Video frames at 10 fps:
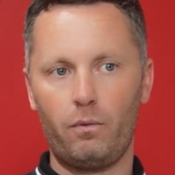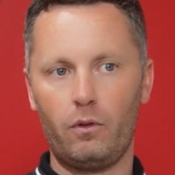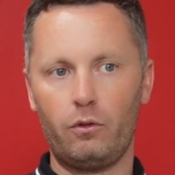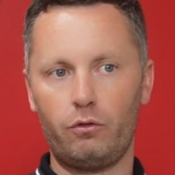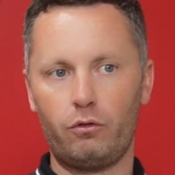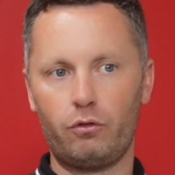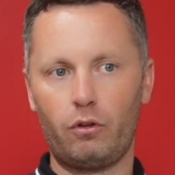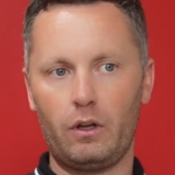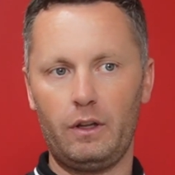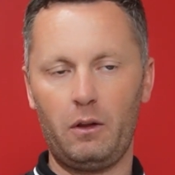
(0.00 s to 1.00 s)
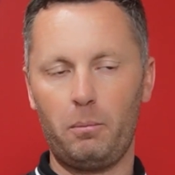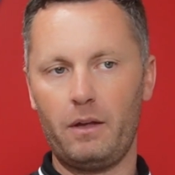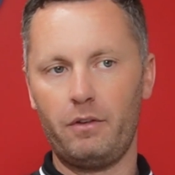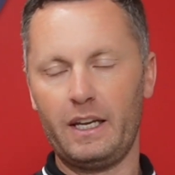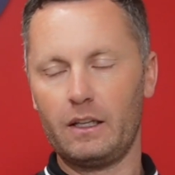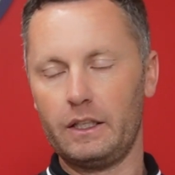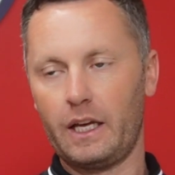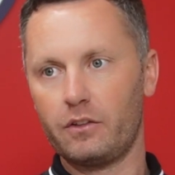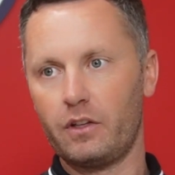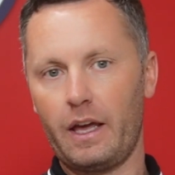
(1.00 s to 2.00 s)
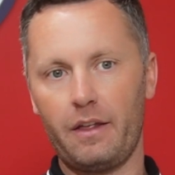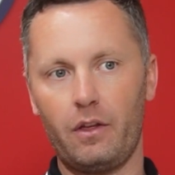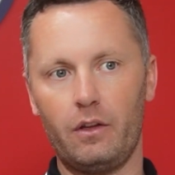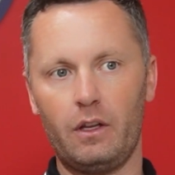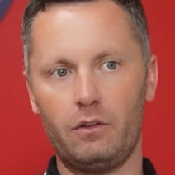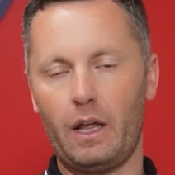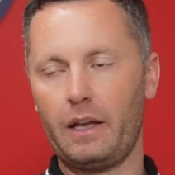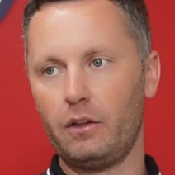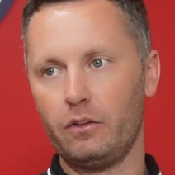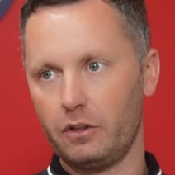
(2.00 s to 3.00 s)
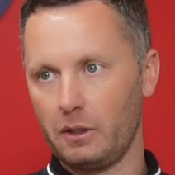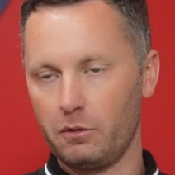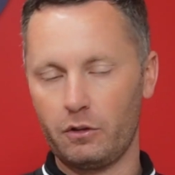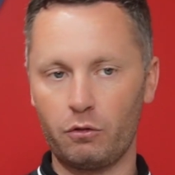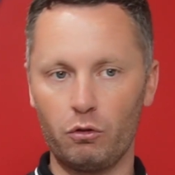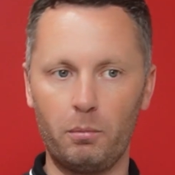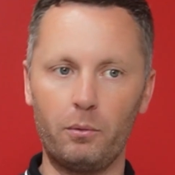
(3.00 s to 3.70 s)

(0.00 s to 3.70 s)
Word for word: there's just a little bit of a niggle he has there that isn't anything serious at all,